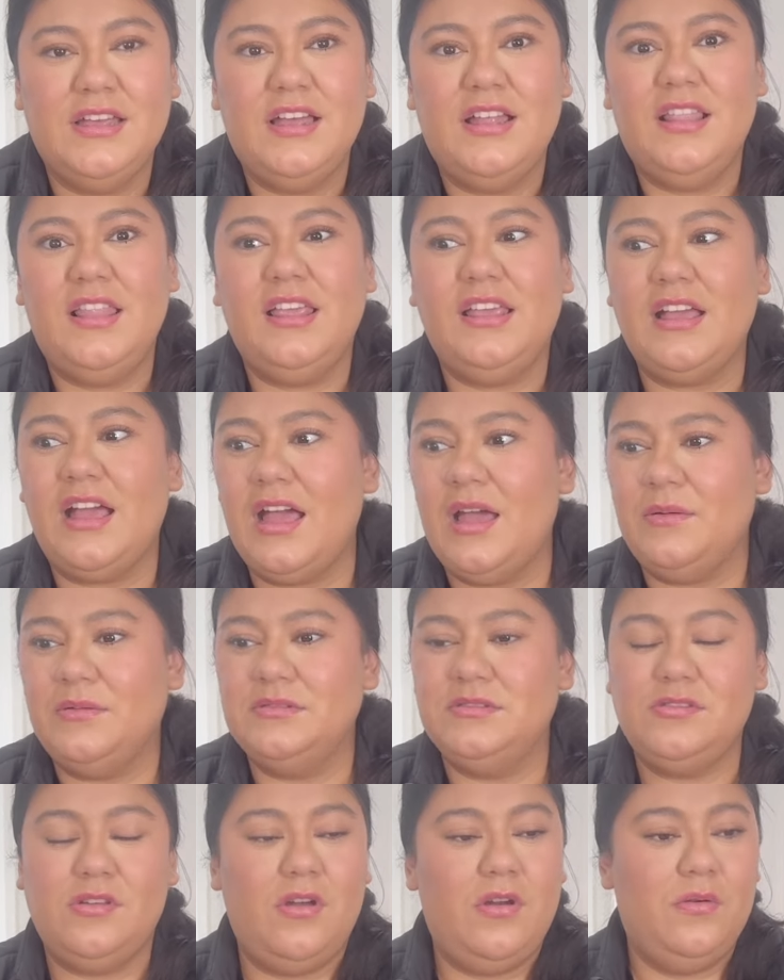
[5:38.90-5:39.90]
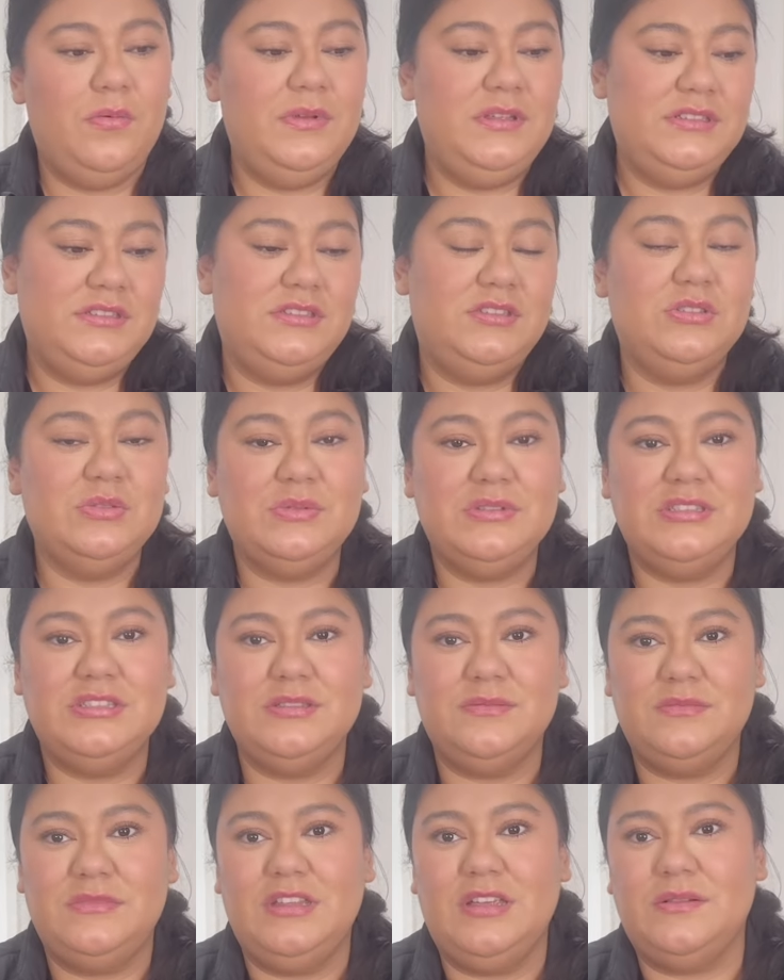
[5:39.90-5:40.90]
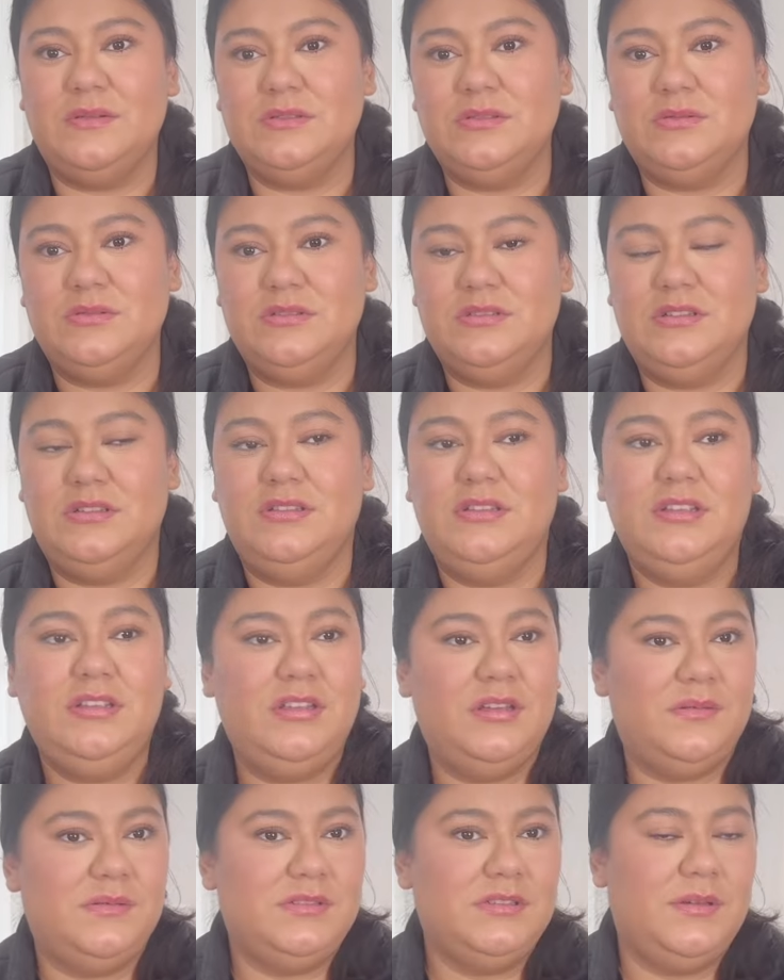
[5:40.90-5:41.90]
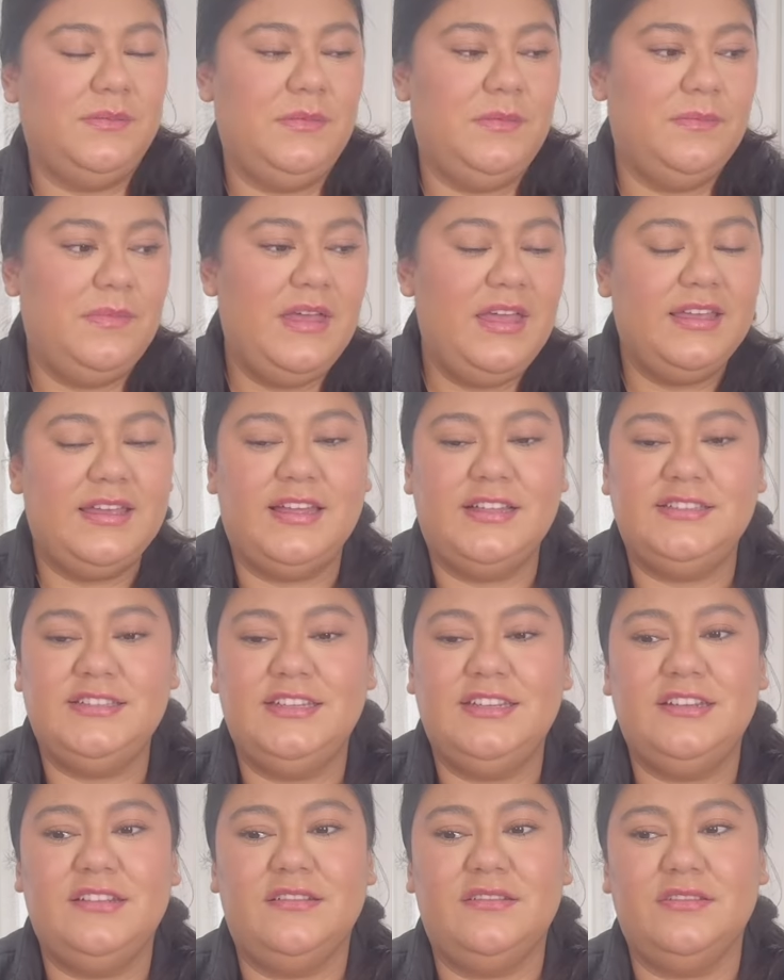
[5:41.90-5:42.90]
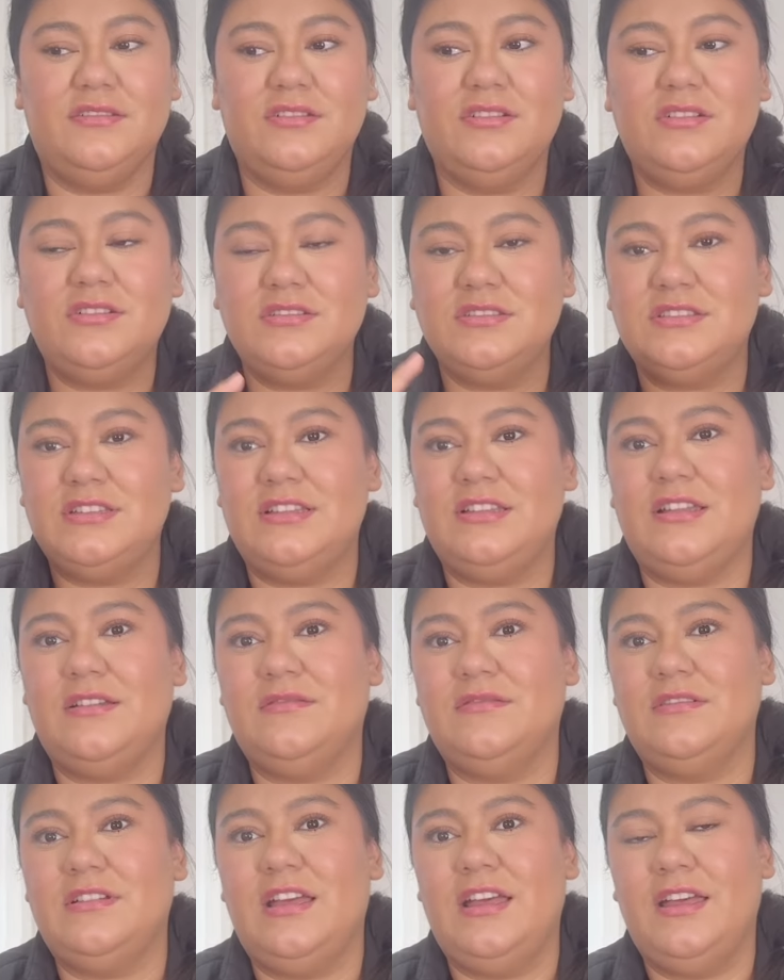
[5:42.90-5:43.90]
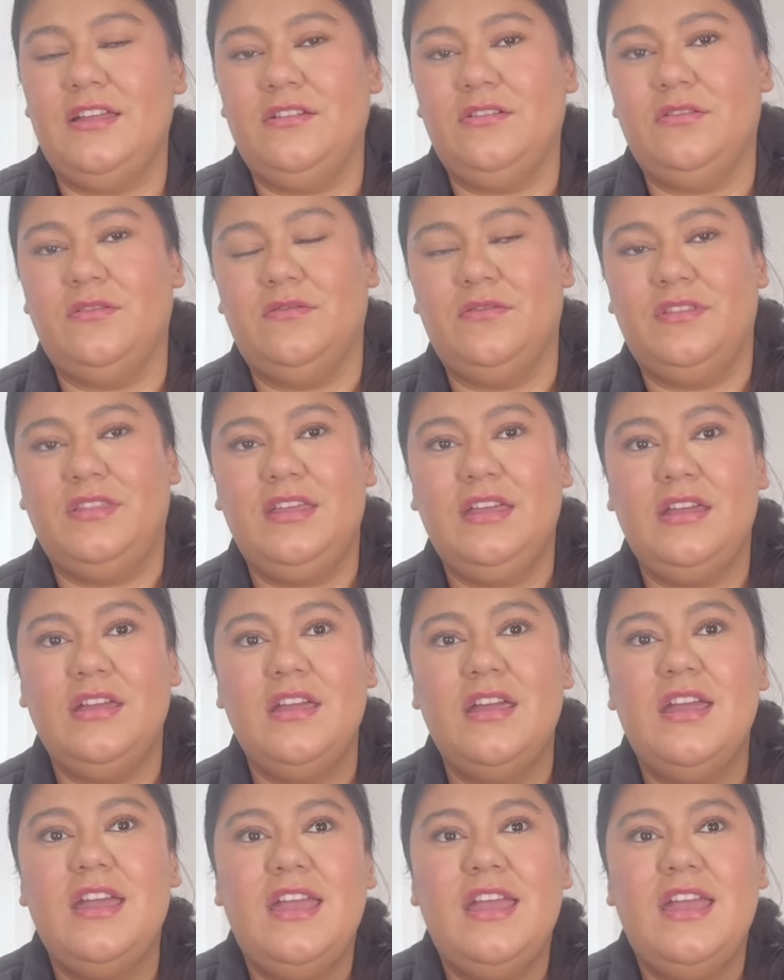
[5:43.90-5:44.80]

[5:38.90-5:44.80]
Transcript: Like I was always doing something. I was going to NICU, I was coming back, I had to take care of the girls, and now I had to go over there.